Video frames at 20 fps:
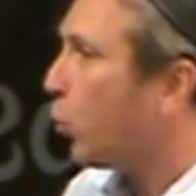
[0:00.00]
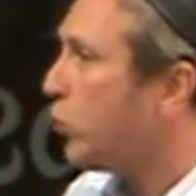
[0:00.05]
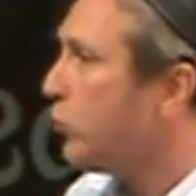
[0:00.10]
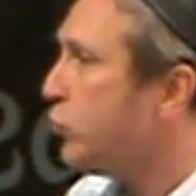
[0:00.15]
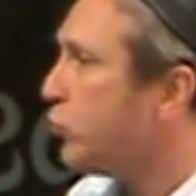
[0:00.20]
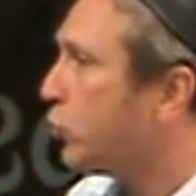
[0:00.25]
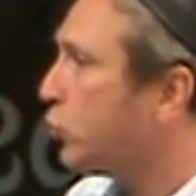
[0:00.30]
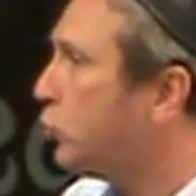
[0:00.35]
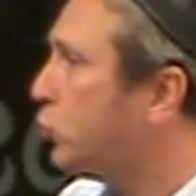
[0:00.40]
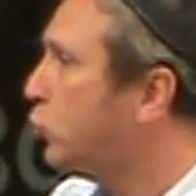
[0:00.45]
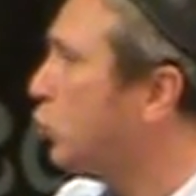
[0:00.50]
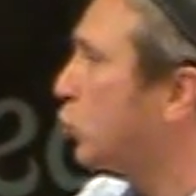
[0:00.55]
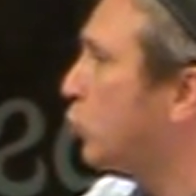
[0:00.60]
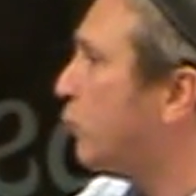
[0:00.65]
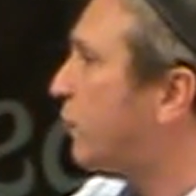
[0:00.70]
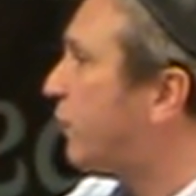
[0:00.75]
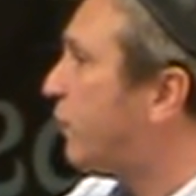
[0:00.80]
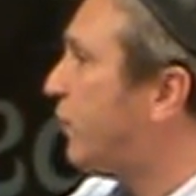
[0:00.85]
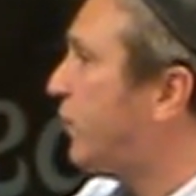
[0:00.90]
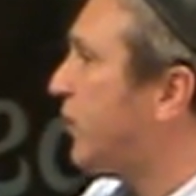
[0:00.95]
where you do
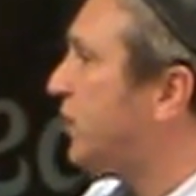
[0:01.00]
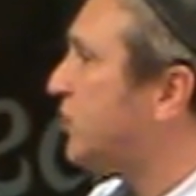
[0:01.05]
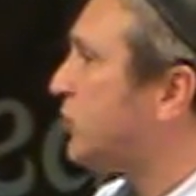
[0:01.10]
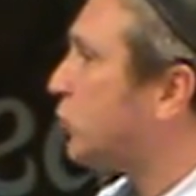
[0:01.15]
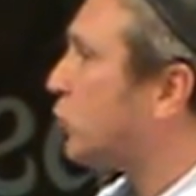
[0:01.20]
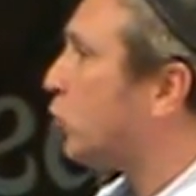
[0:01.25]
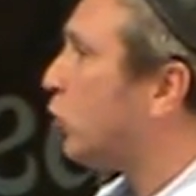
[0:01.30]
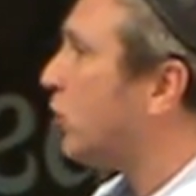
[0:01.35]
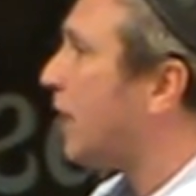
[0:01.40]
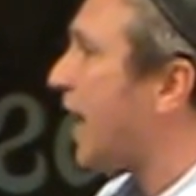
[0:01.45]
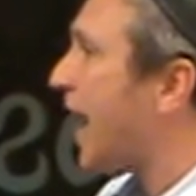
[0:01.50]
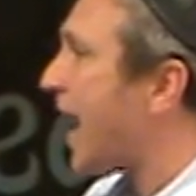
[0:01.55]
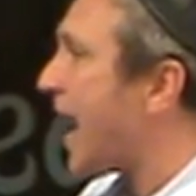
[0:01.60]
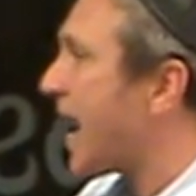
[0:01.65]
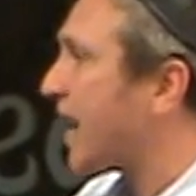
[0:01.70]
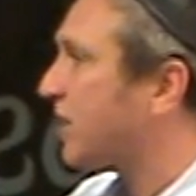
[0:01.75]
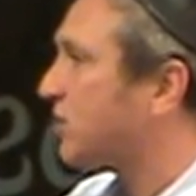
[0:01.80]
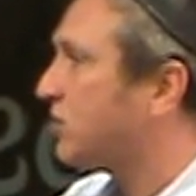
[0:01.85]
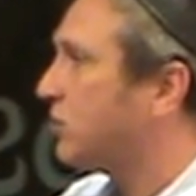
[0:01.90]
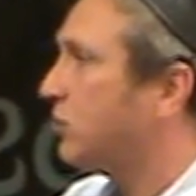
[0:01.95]
physical
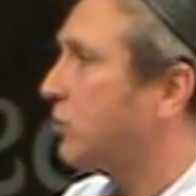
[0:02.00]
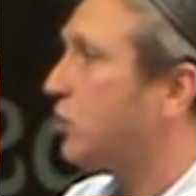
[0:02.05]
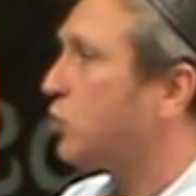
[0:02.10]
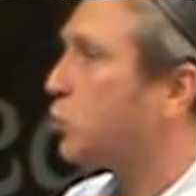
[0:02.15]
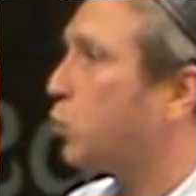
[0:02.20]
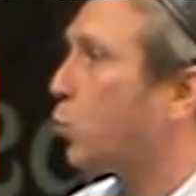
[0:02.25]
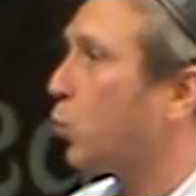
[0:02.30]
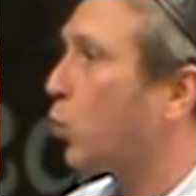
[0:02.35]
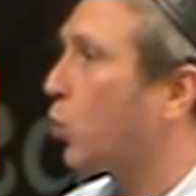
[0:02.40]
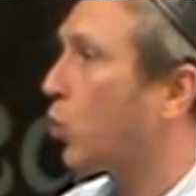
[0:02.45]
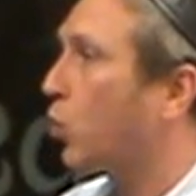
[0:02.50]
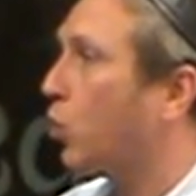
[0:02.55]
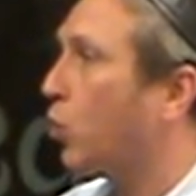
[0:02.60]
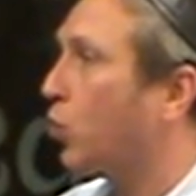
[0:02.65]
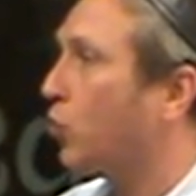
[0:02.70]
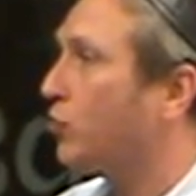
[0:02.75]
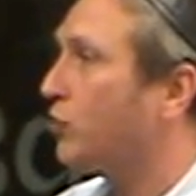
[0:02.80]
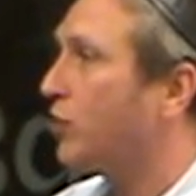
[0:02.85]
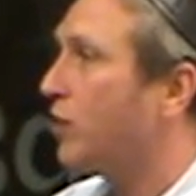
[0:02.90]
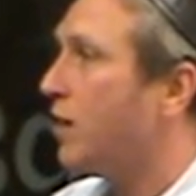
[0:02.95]
acts in this
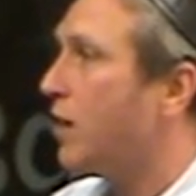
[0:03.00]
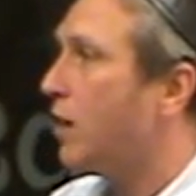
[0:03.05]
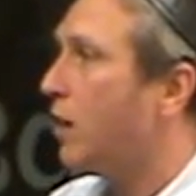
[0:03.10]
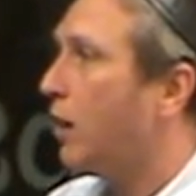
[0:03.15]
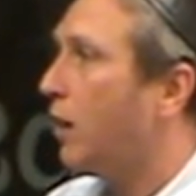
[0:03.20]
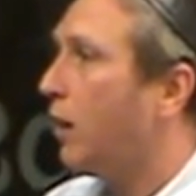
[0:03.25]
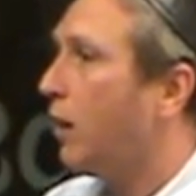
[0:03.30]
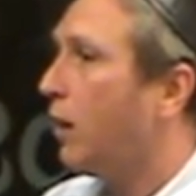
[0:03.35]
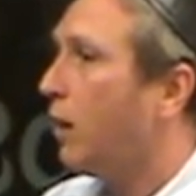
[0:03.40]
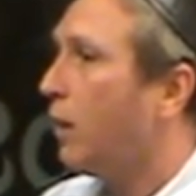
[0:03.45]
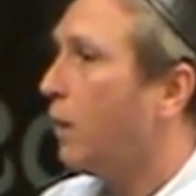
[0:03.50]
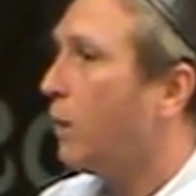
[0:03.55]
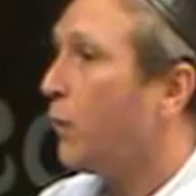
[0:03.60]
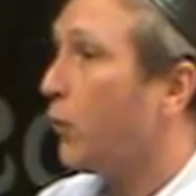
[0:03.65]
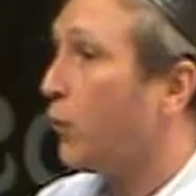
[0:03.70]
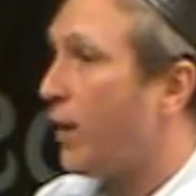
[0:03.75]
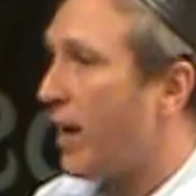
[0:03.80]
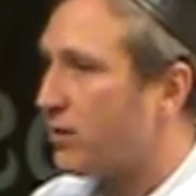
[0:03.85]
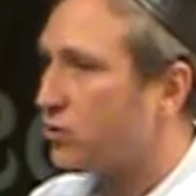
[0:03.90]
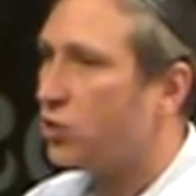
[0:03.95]
world
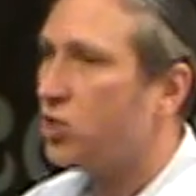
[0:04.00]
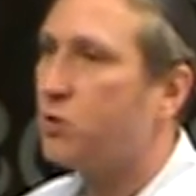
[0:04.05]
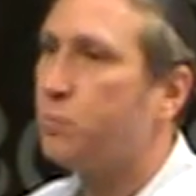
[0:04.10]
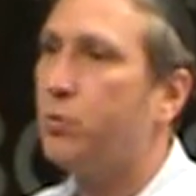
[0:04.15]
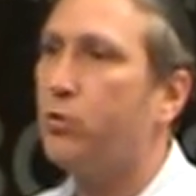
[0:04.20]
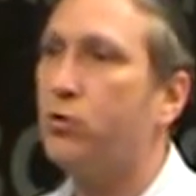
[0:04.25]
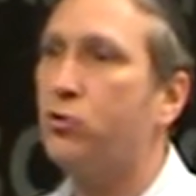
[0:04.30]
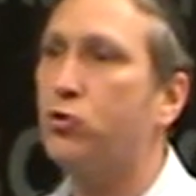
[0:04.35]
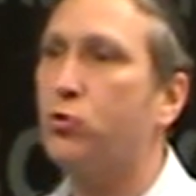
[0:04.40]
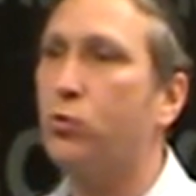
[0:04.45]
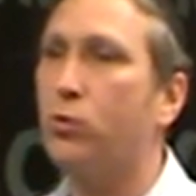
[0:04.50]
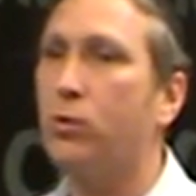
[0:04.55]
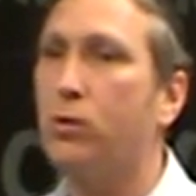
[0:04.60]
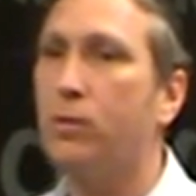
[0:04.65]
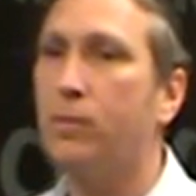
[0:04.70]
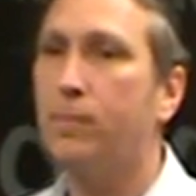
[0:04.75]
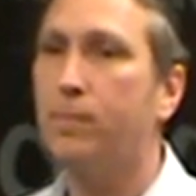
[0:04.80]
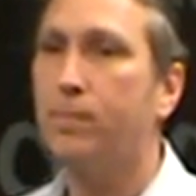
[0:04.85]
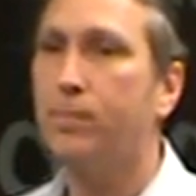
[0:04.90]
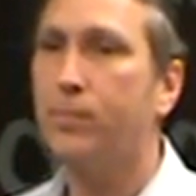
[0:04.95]
that are actually spiritual.
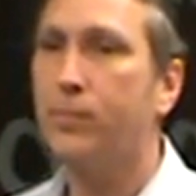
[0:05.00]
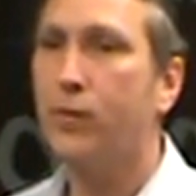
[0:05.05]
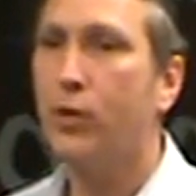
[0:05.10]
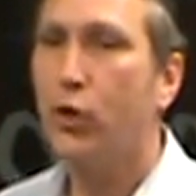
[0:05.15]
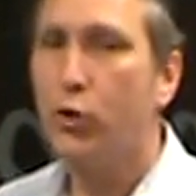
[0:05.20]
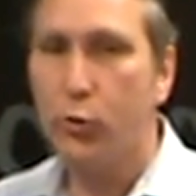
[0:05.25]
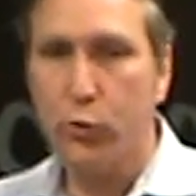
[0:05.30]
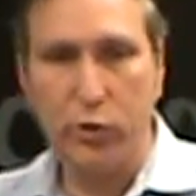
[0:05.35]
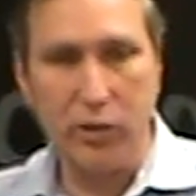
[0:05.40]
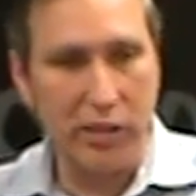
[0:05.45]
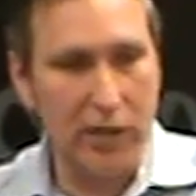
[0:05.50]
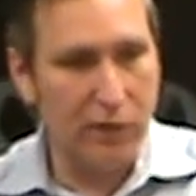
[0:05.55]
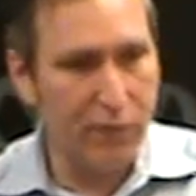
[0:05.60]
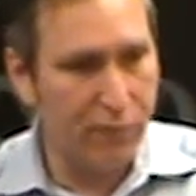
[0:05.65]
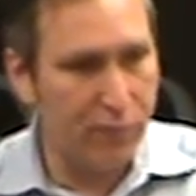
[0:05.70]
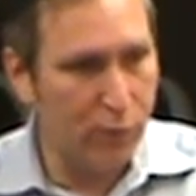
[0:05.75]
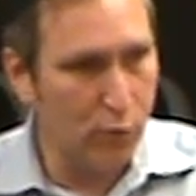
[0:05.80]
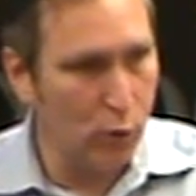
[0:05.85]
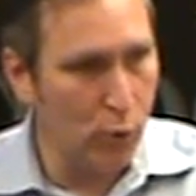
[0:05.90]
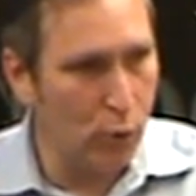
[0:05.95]
You can eat
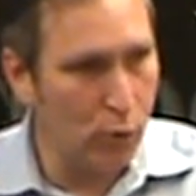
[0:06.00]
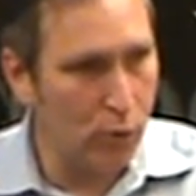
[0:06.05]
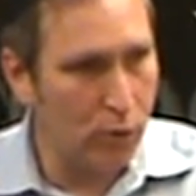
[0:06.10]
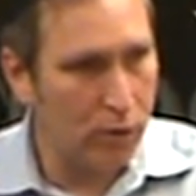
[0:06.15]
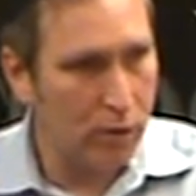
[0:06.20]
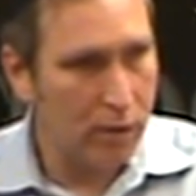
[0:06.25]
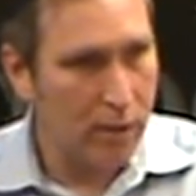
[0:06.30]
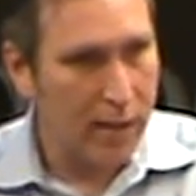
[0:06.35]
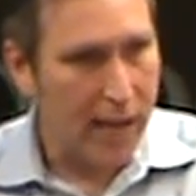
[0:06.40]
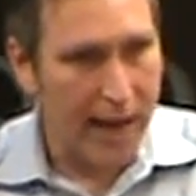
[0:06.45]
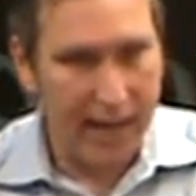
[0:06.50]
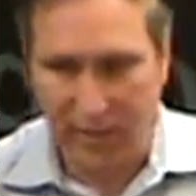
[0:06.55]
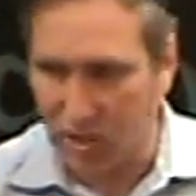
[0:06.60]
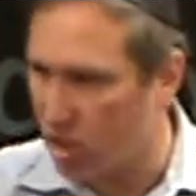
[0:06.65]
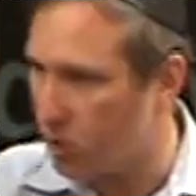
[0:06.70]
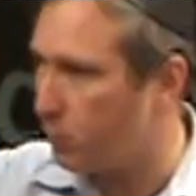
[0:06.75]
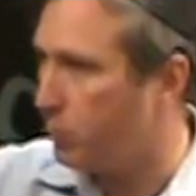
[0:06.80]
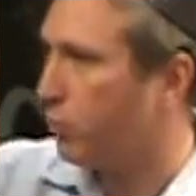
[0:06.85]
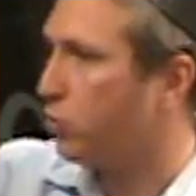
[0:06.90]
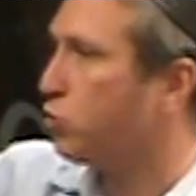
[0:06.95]
food, and it's
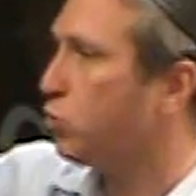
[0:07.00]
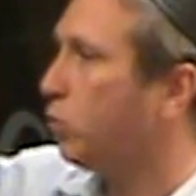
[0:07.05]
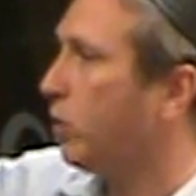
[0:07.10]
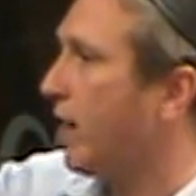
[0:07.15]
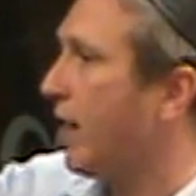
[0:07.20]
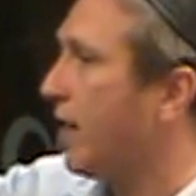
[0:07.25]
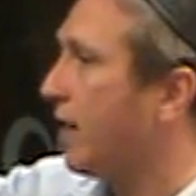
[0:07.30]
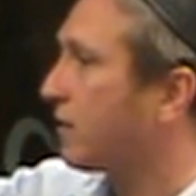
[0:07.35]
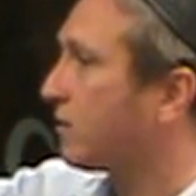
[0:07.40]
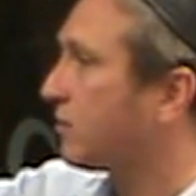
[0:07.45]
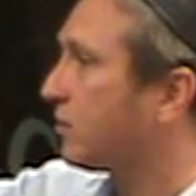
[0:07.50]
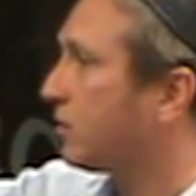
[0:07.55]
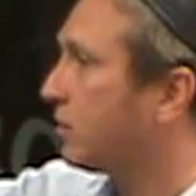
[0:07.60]
a spiritual act.